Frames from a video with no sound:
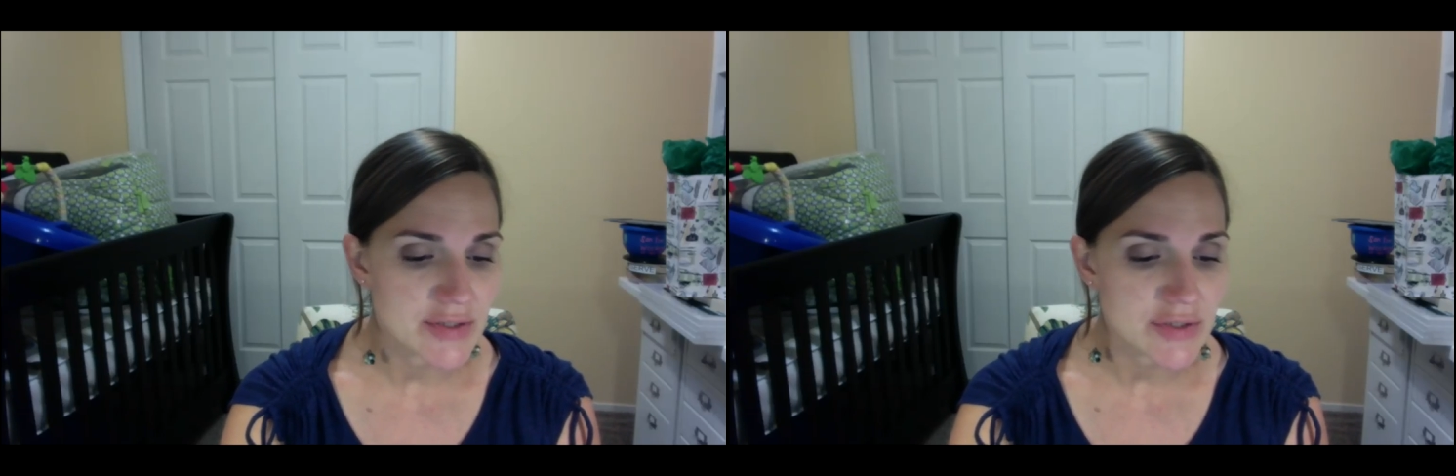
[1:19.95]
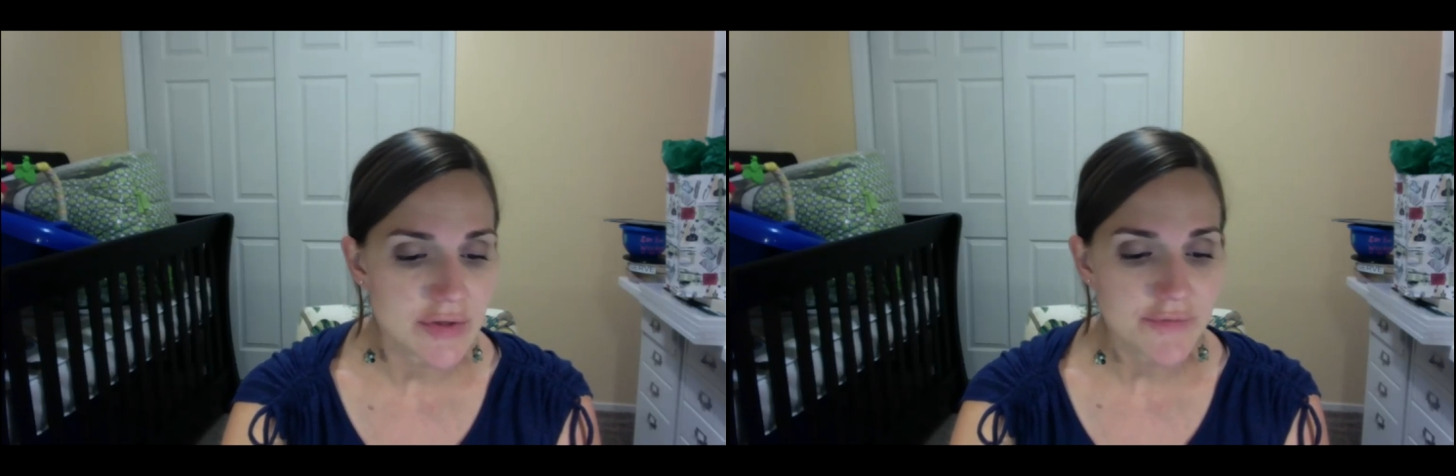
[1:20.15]

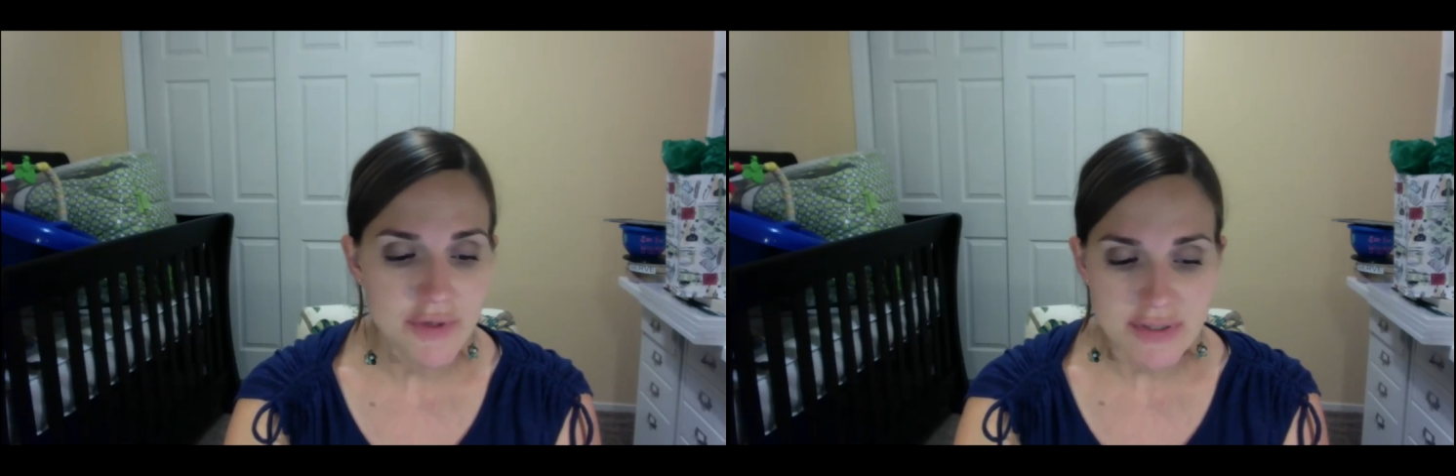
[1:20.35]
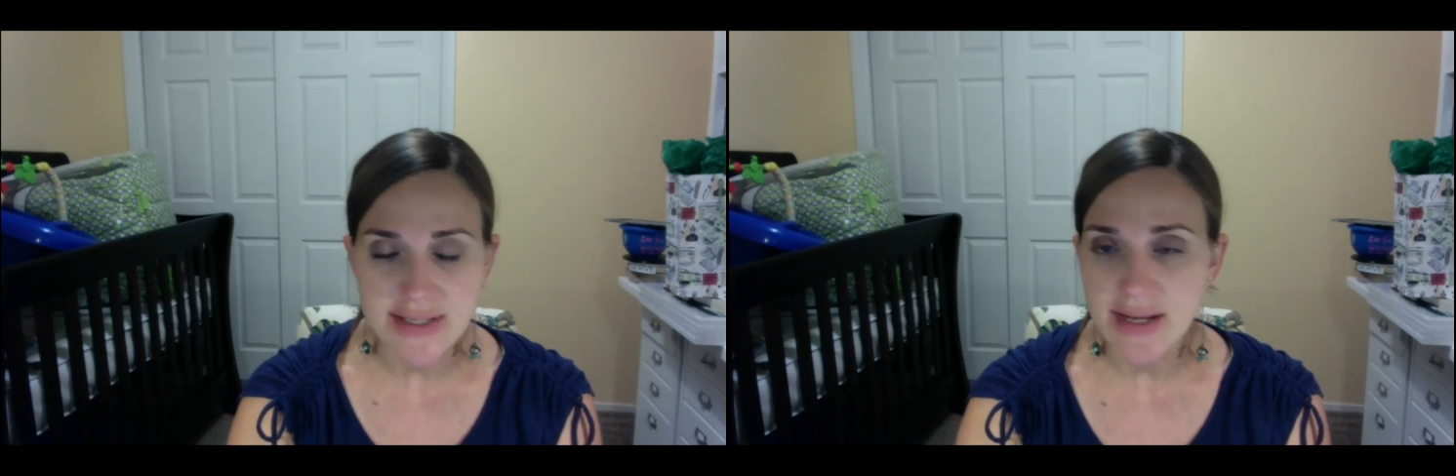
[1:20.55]
So the
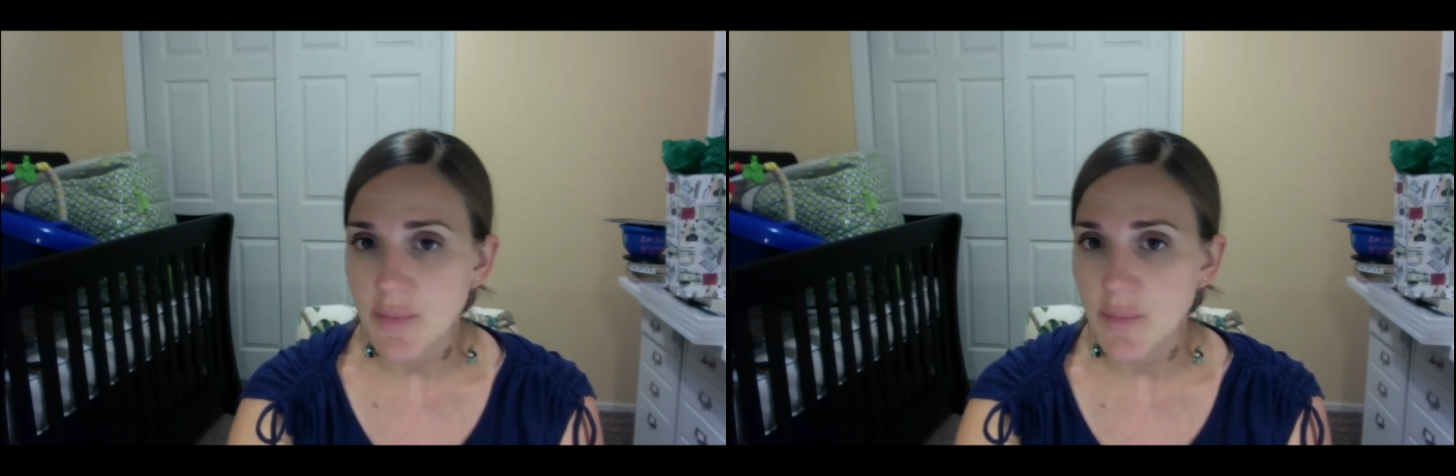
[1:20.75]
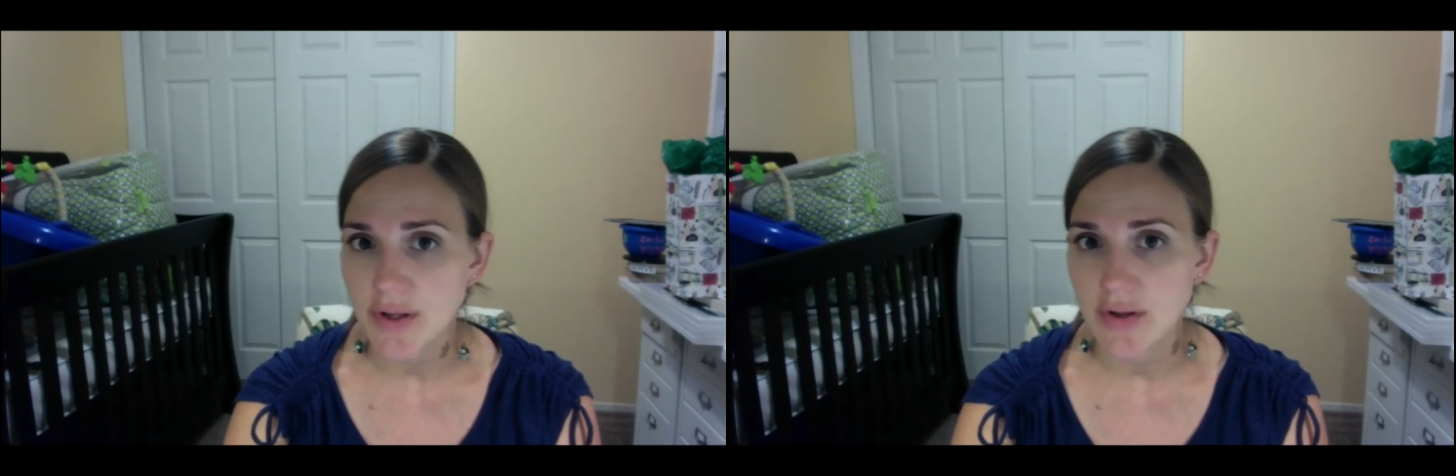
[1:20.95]
first thing
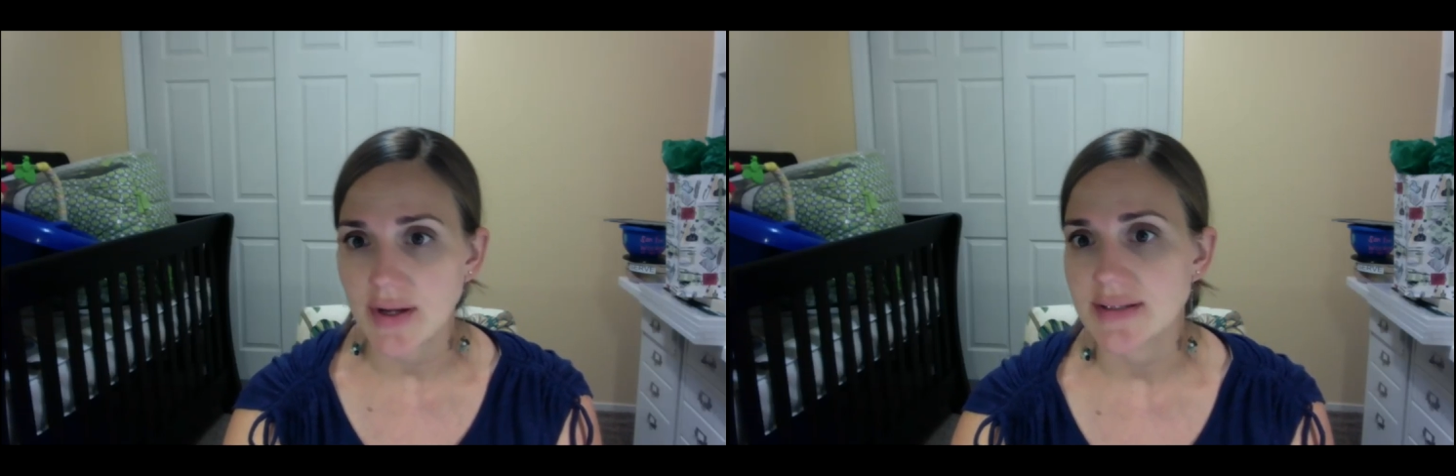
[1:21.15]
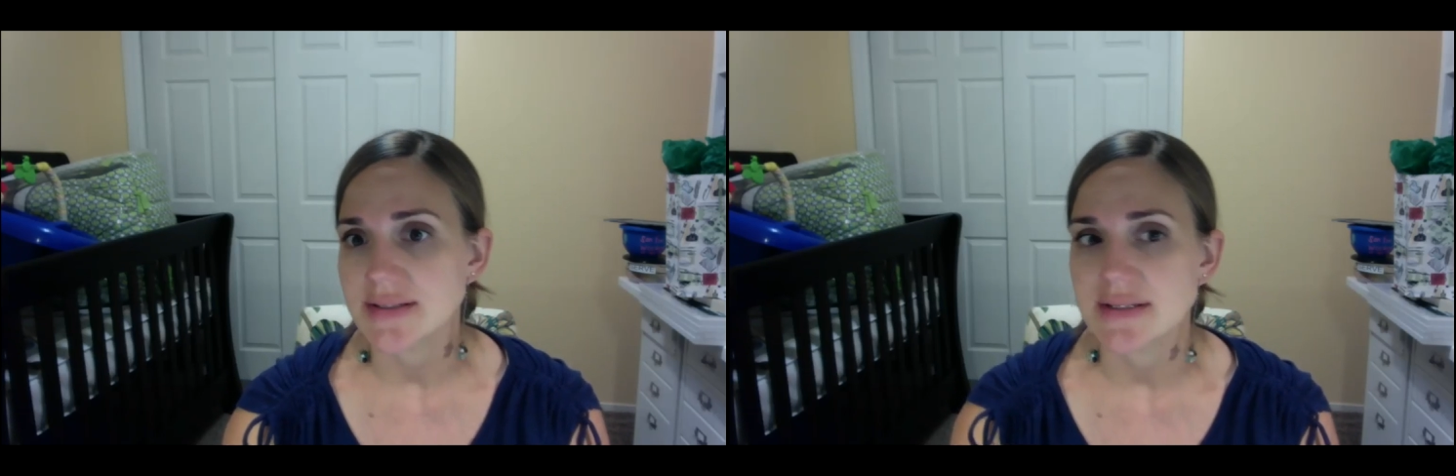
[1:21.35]
I want you
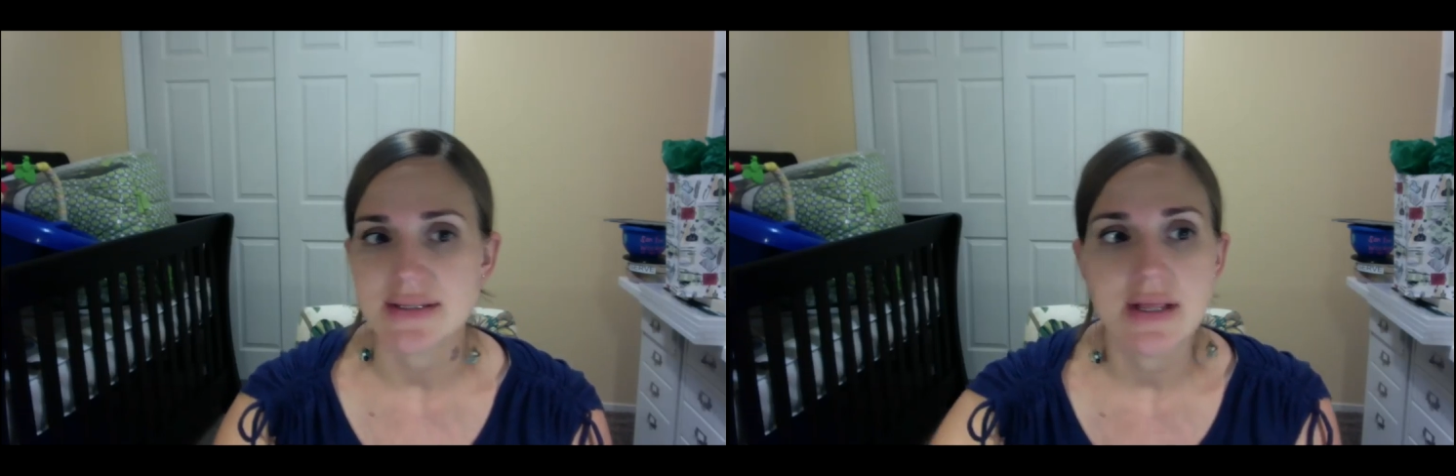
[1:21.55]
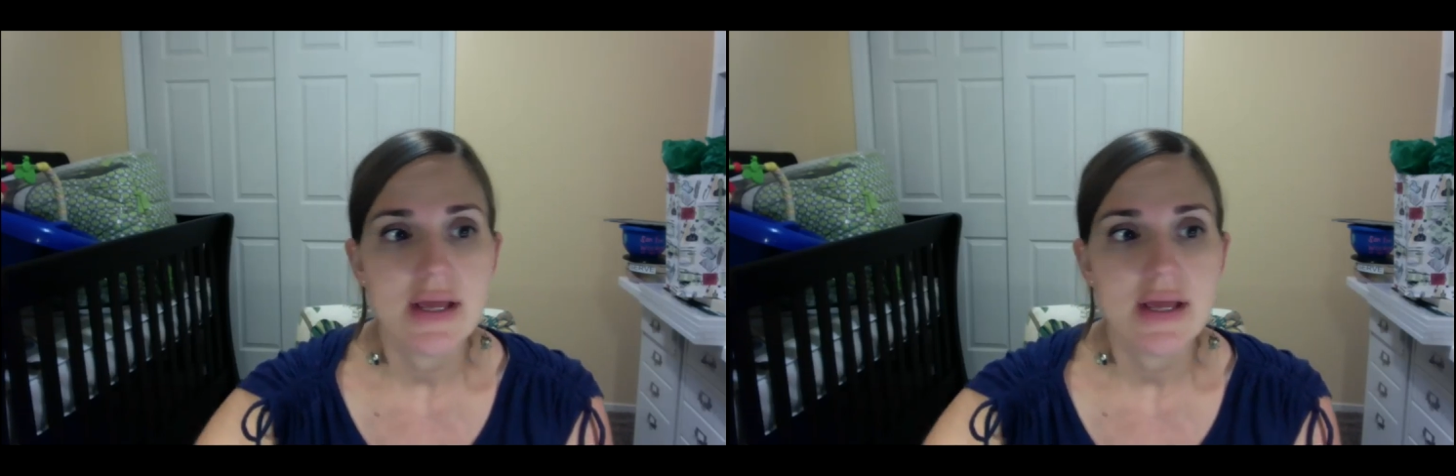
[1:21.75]
guys to